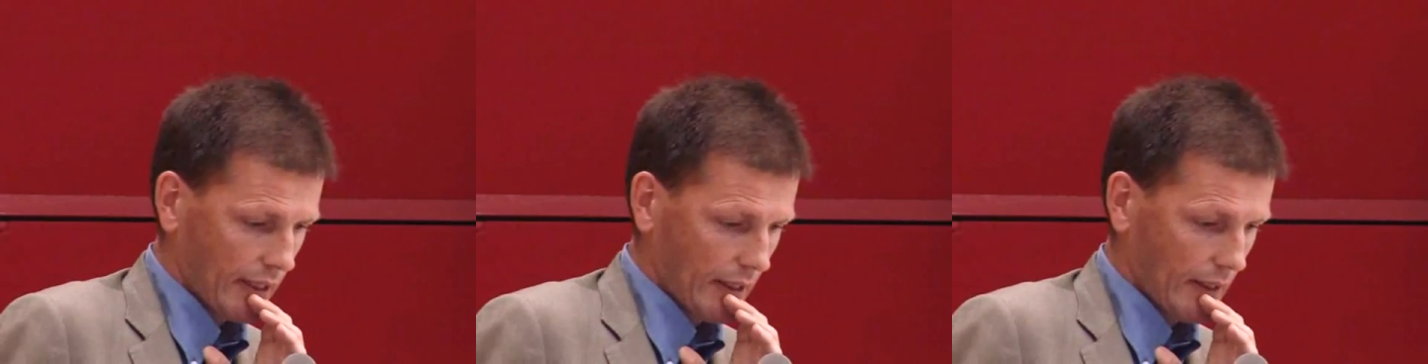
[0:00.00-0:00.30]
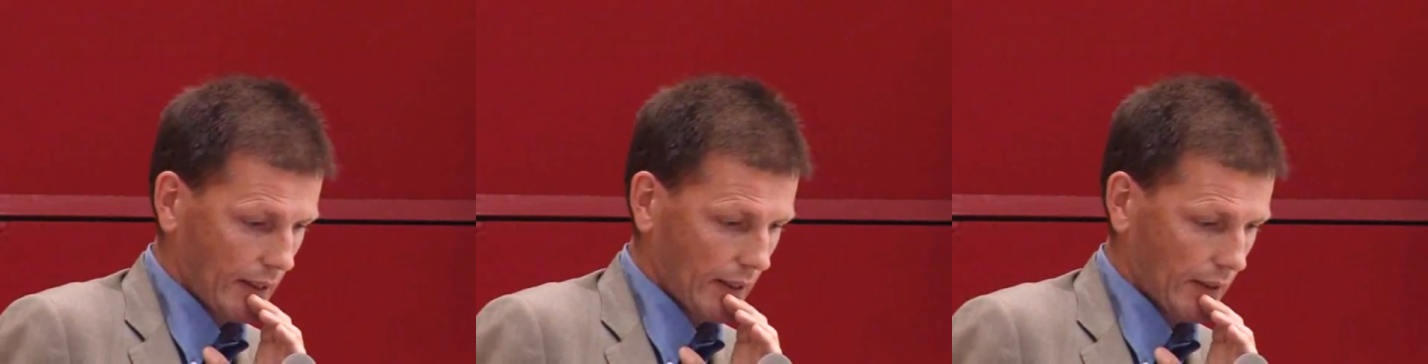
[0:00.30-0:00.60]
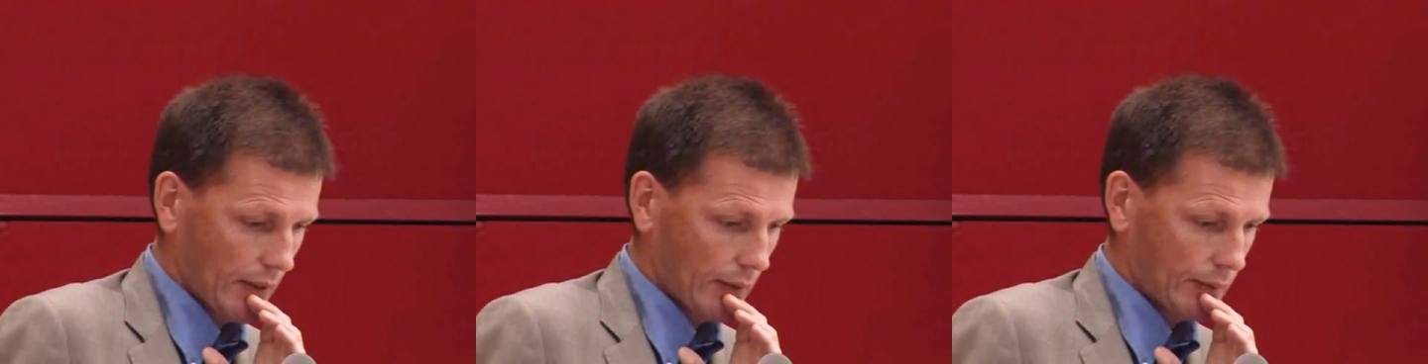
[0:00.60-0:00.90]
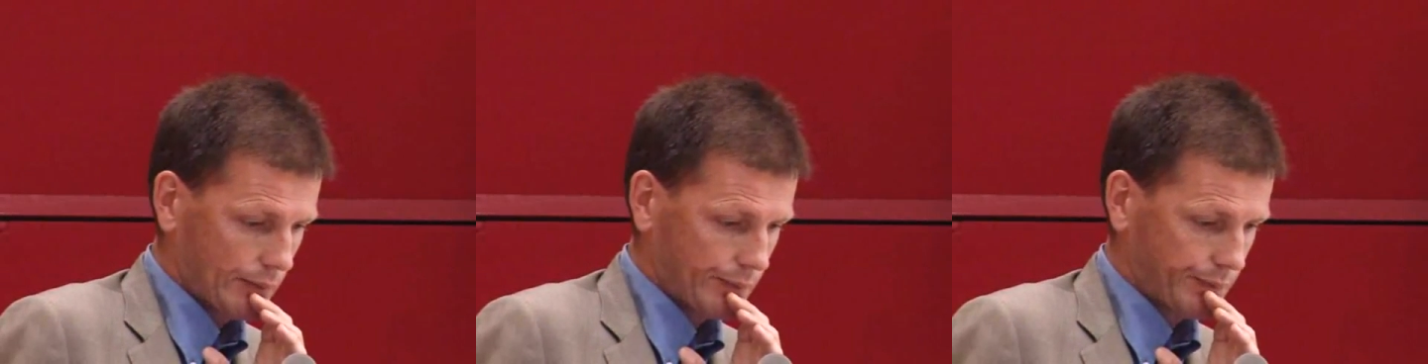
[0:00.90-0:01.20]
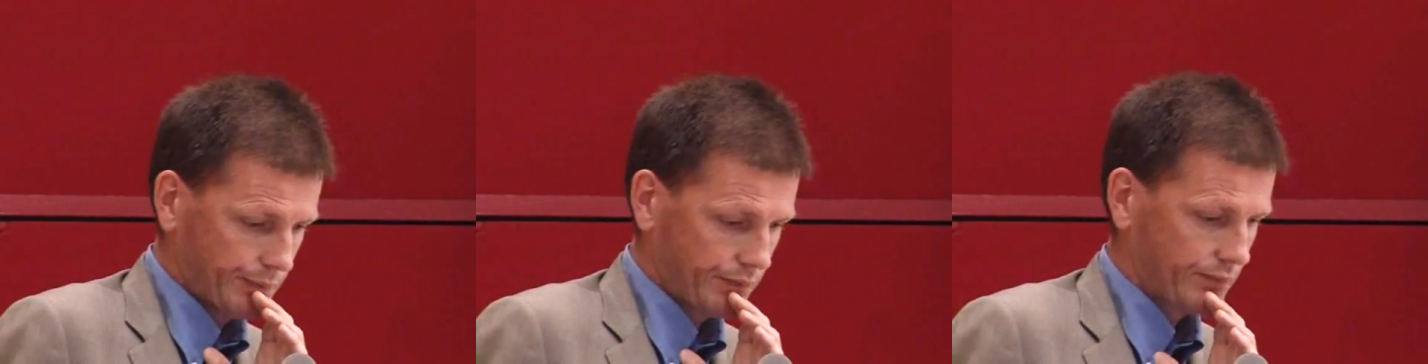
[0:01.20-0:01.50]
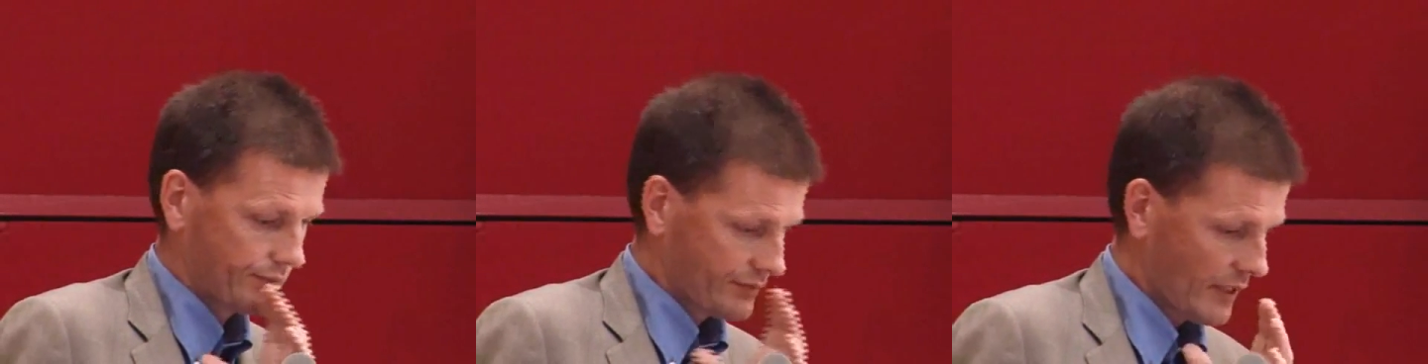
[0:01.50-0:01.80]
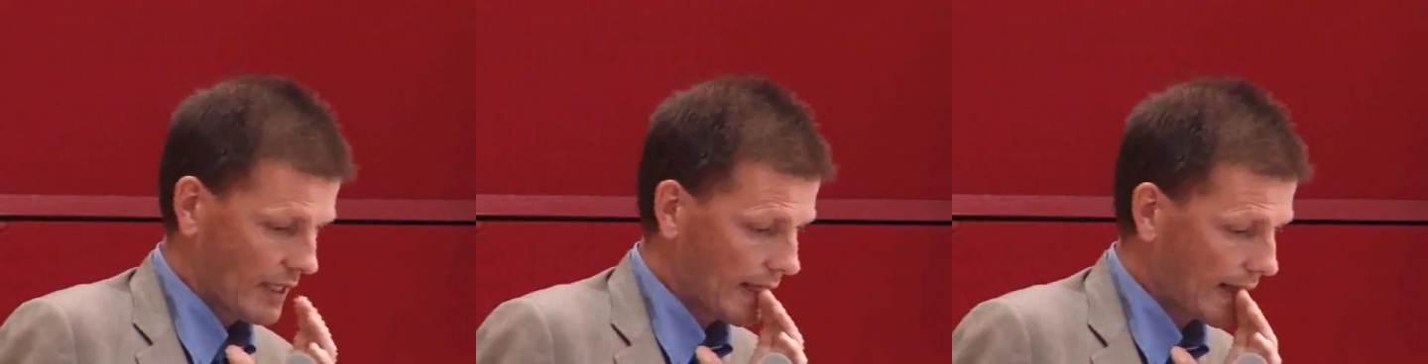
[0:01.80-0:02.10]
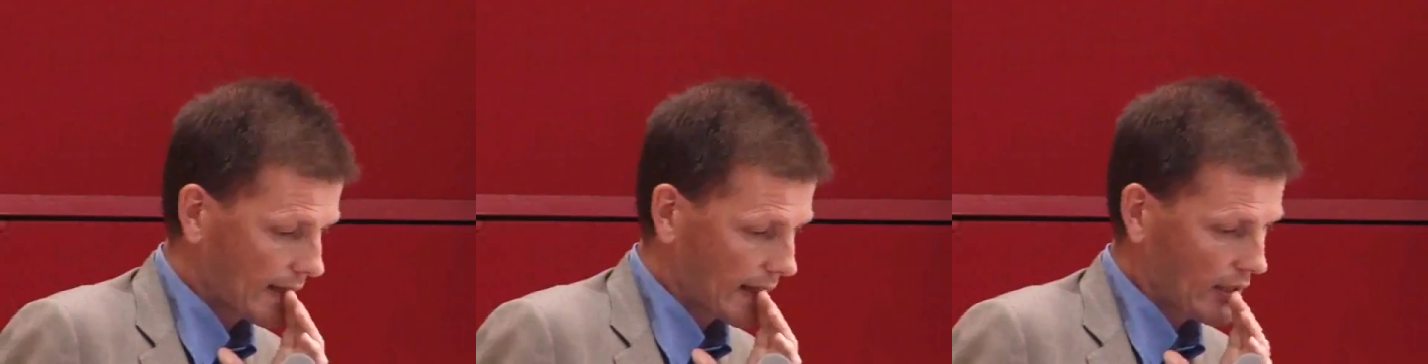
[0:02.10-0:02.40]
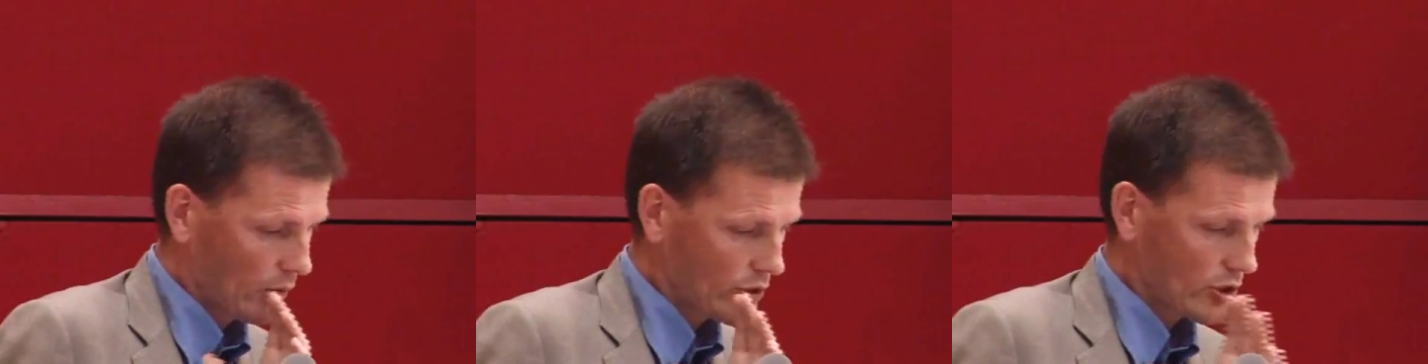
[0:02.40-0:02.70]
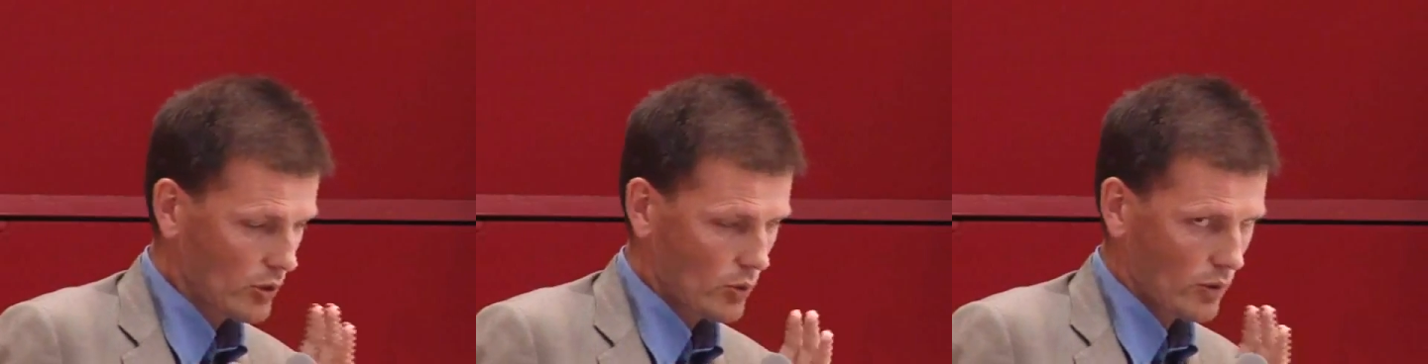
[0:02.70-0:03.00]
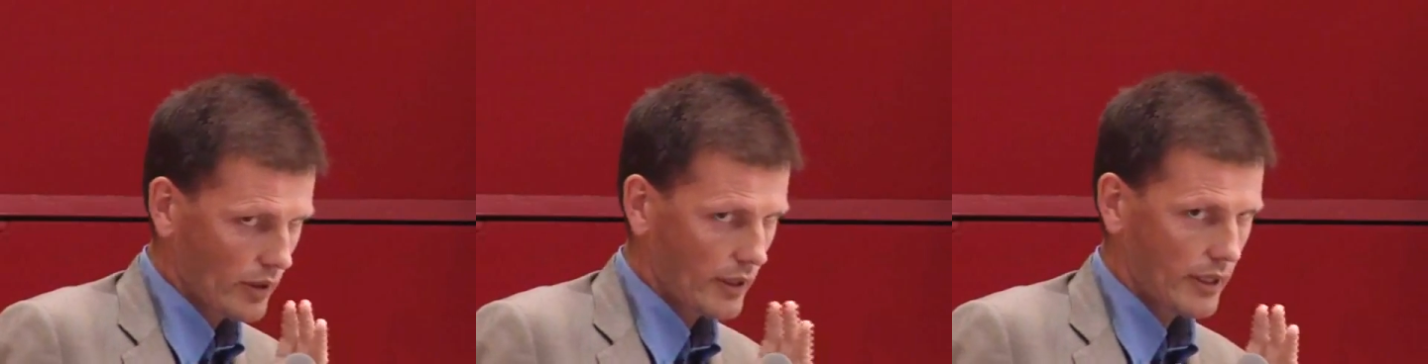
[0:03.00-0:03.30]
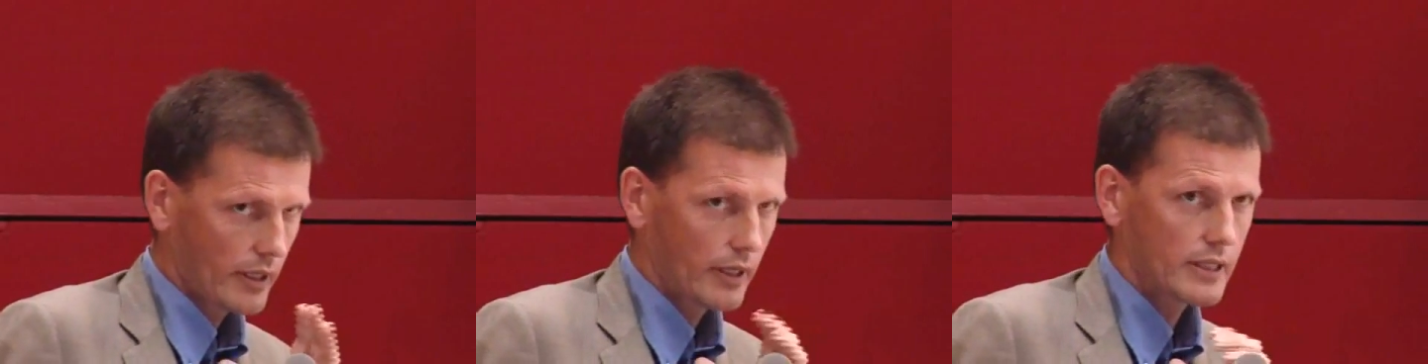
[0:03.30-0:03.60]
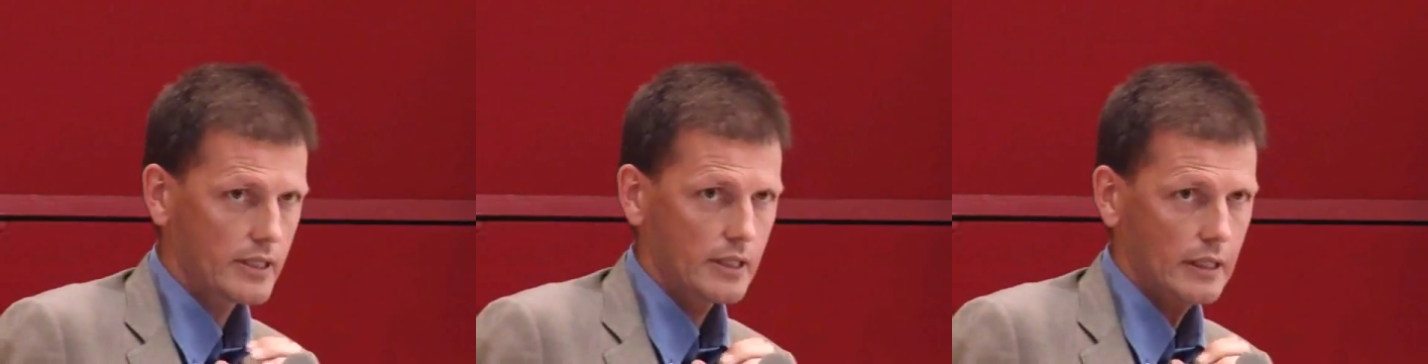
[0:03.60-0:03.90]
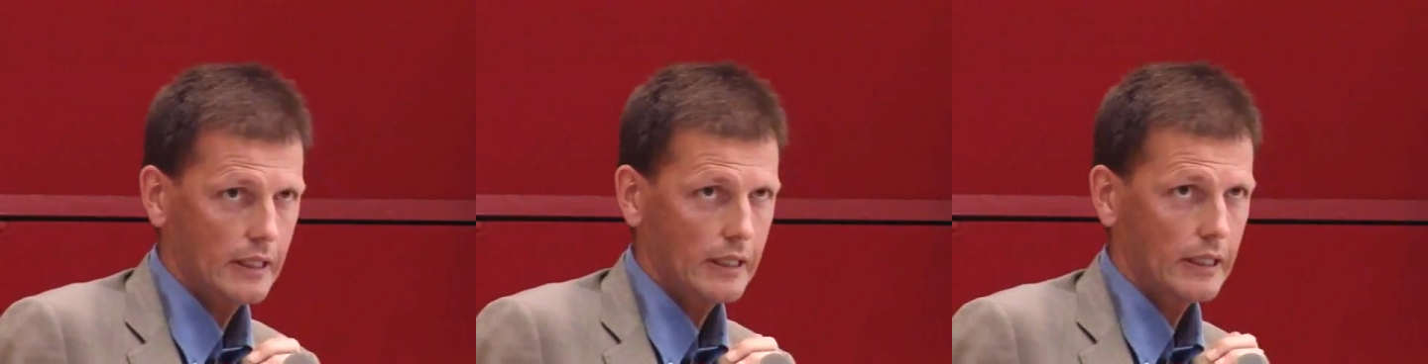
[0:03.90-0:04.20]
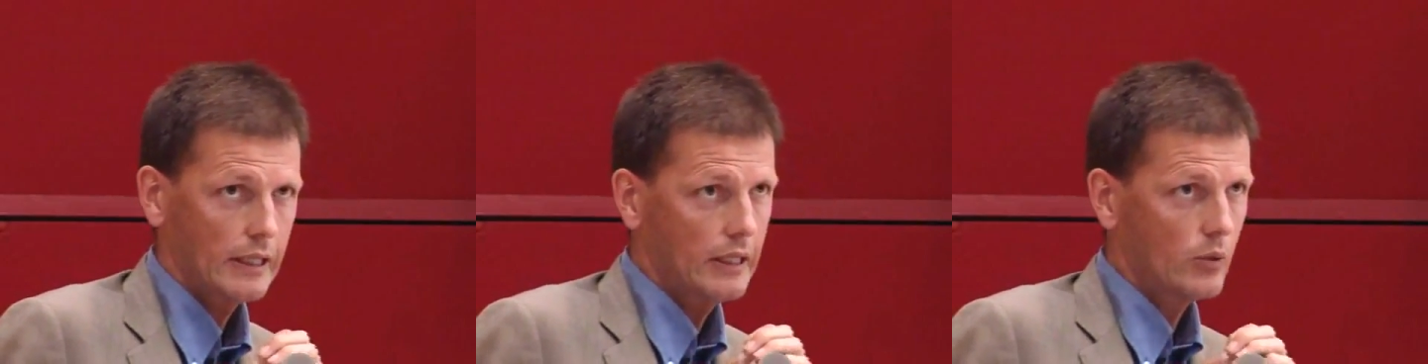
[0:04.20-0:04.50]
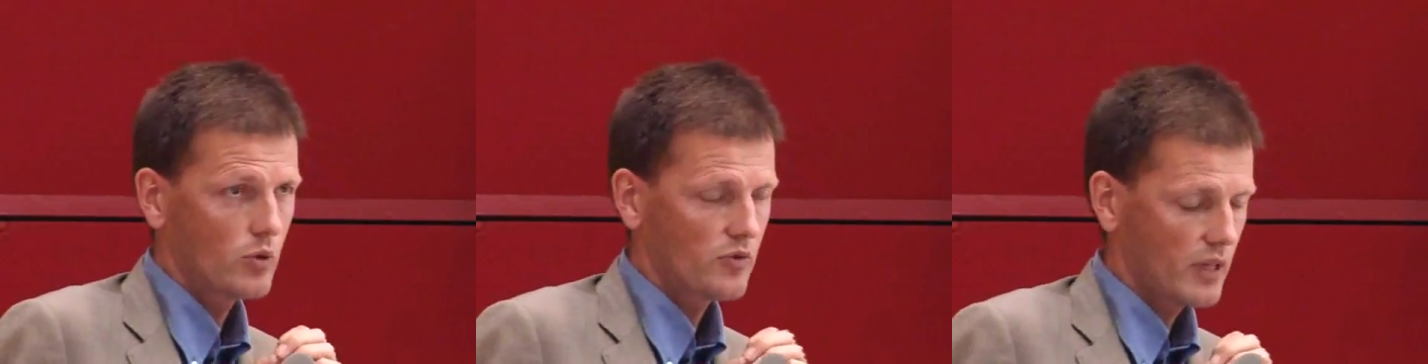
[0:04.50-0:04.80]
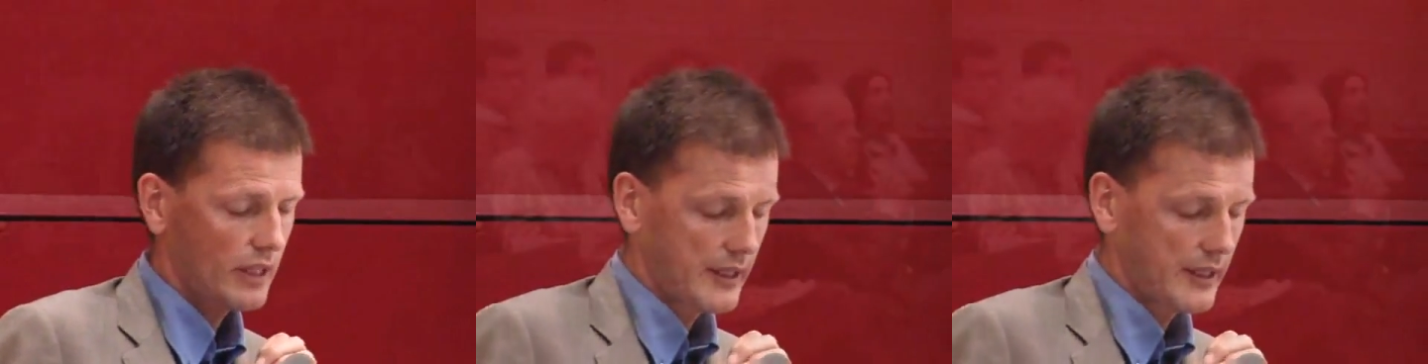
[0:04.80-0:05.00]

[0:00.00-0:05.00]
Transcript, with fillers: Um, yeah, and, and also uh, uh, it was